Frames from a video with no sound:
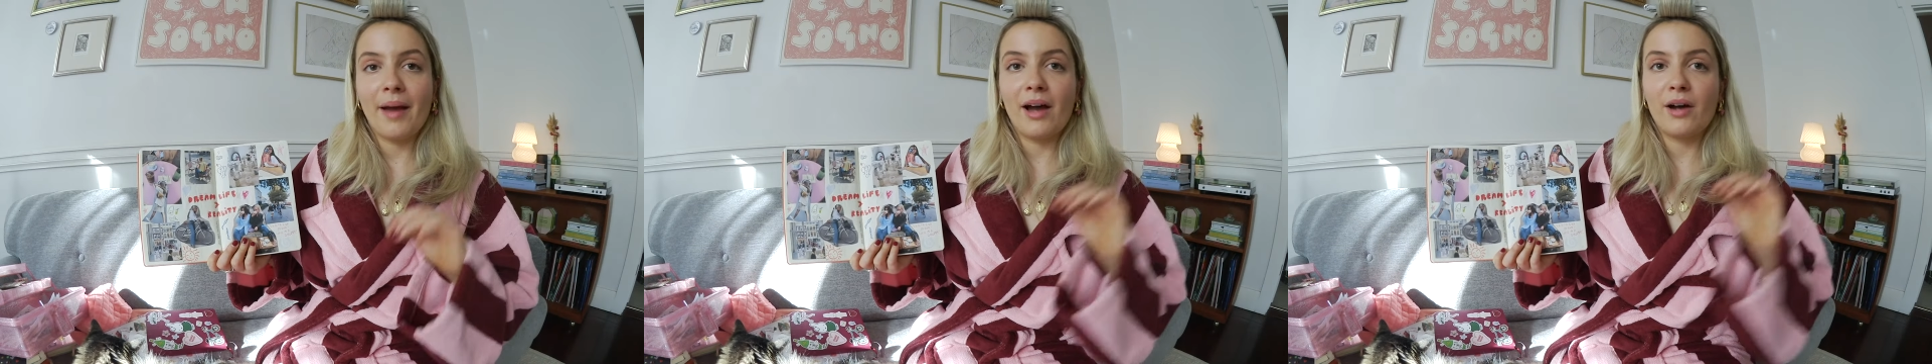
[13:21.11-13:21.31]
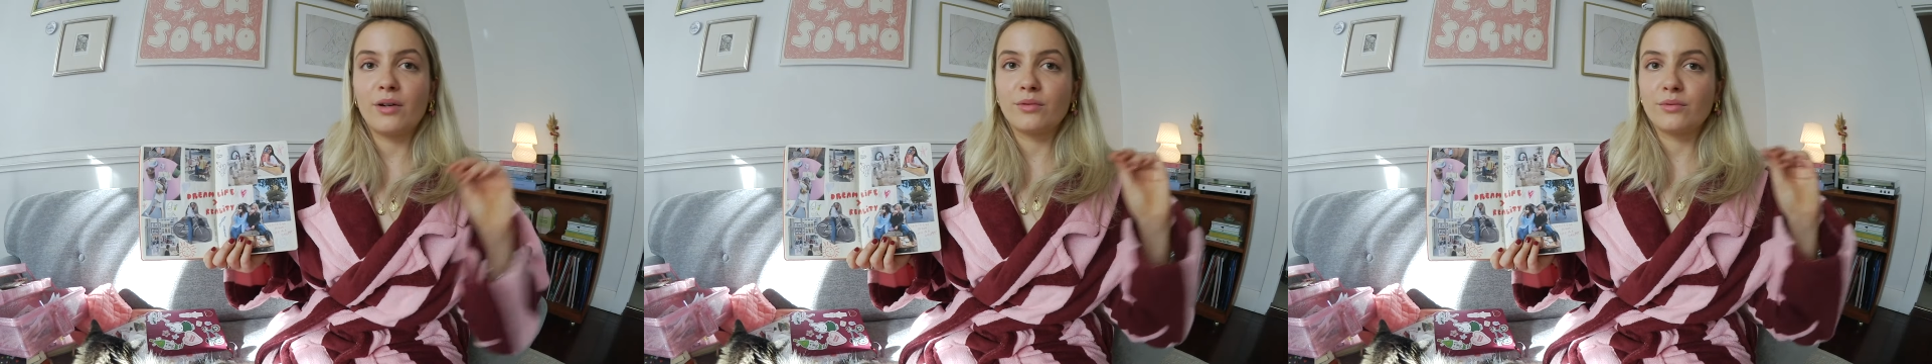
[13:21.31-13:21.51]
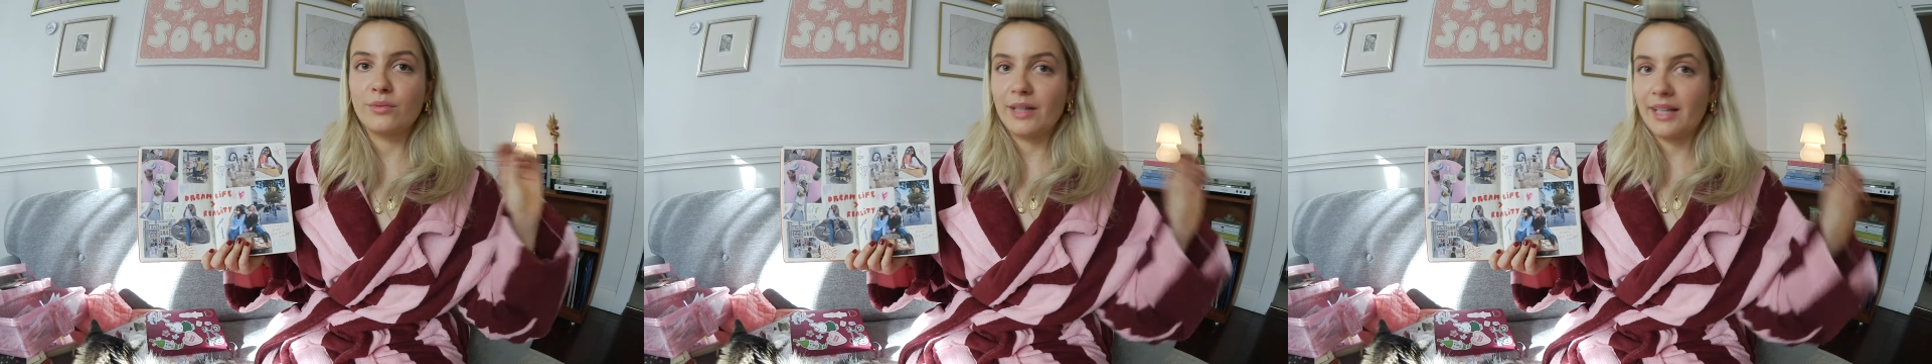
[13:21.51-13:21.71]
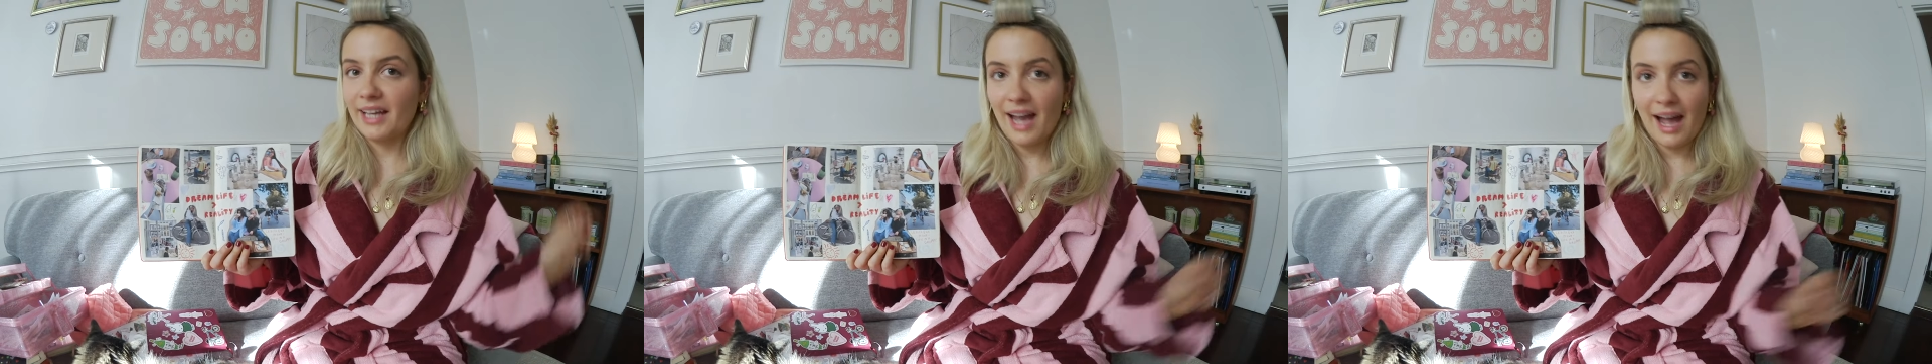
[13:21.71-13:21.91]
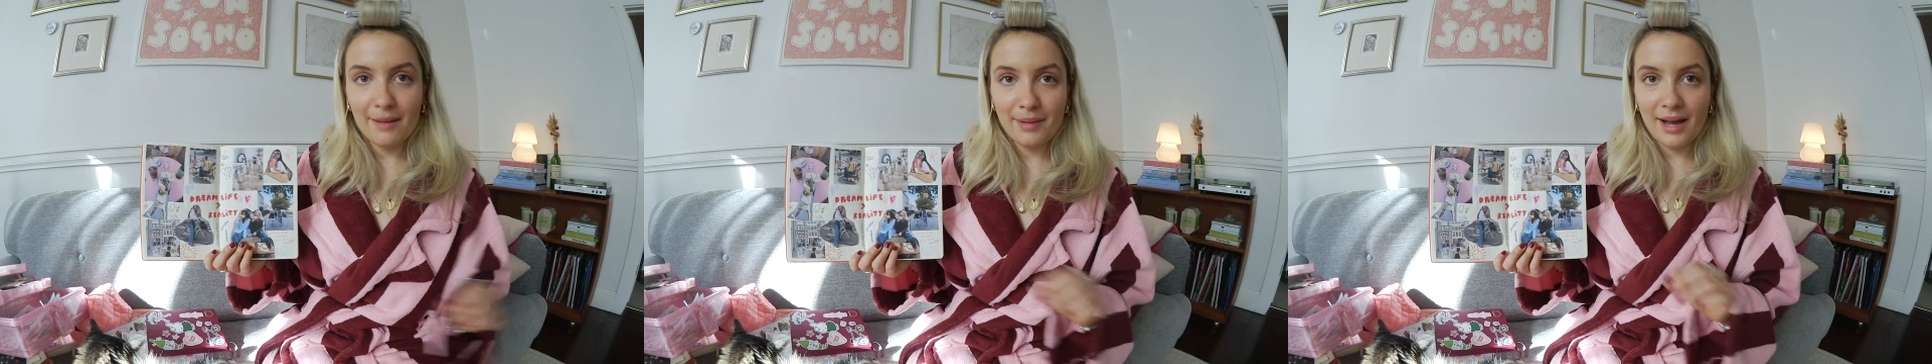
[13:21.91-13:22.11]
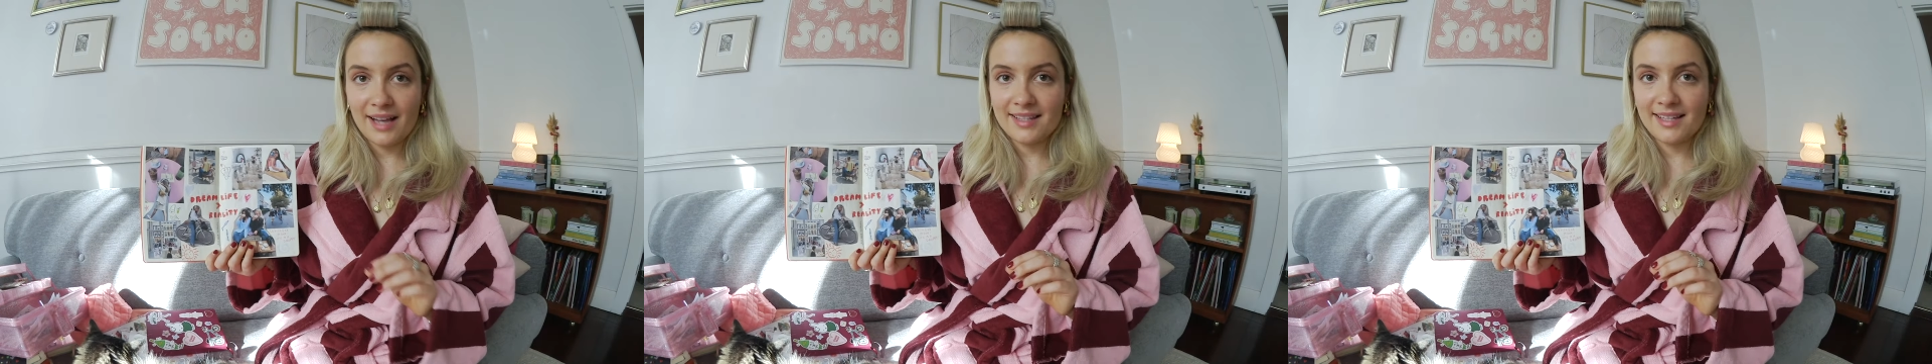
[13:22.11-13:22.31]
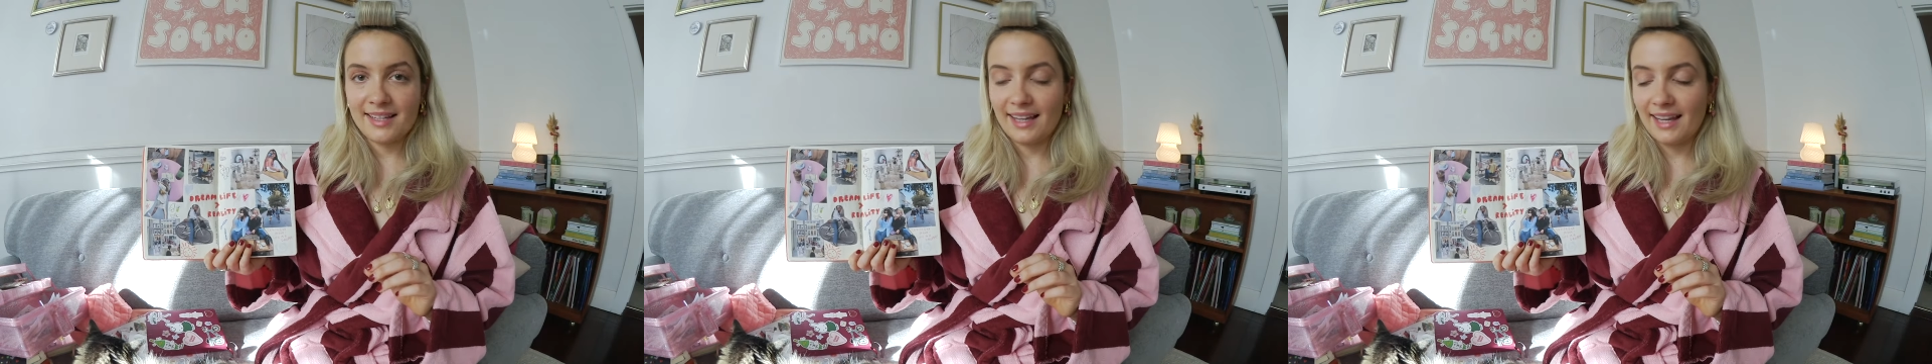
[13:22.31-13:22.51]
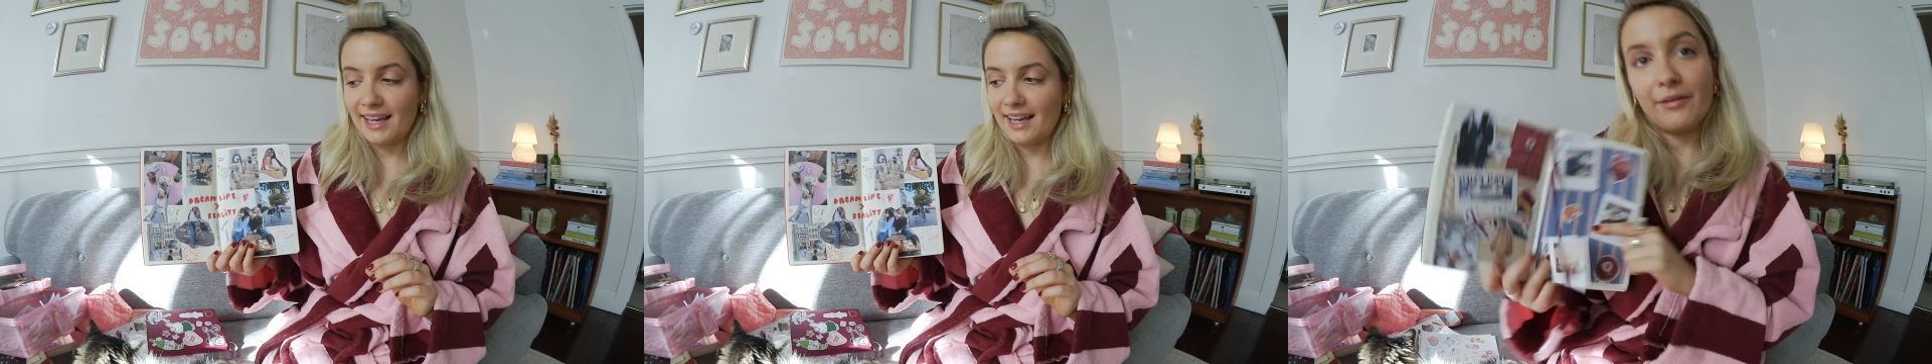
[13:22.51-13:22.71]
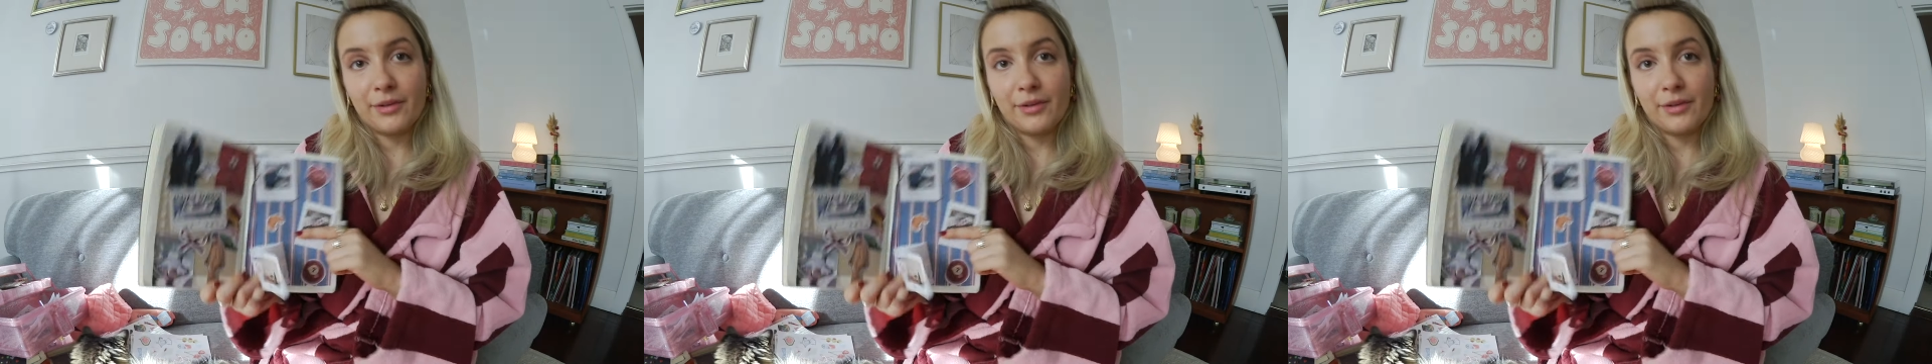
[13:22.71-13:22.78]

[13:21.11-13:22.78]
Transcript: out really haphazardly.